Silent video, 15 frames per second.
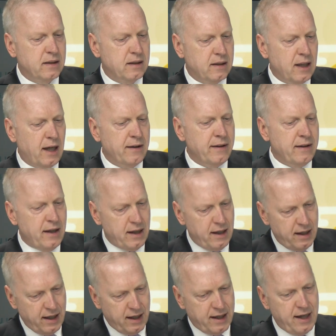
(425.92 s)
gone
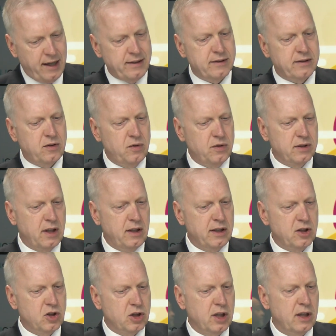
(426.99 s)
again through the
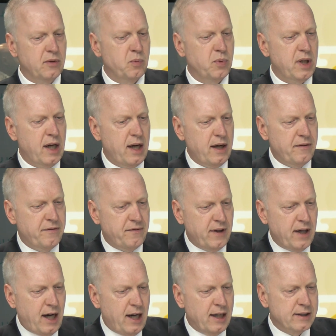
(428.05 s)
literature. We have
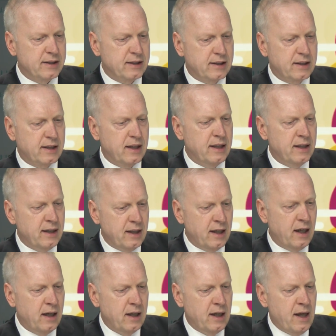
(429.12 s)
asked
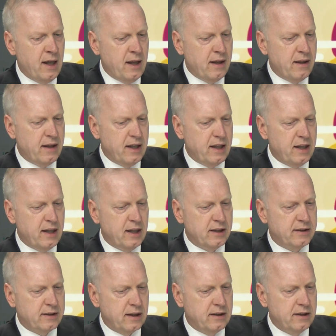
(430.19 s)
the
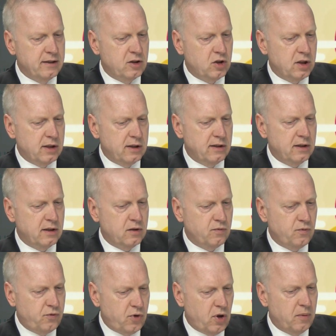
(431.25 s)

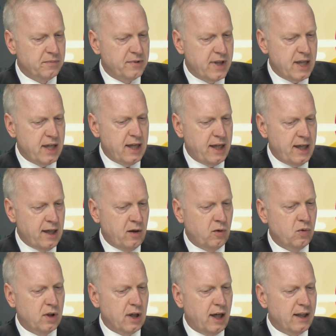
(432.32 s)
statisticians from the
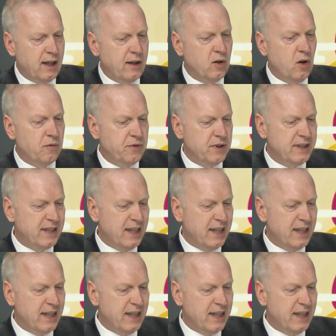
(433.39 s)
EAU Guideline Office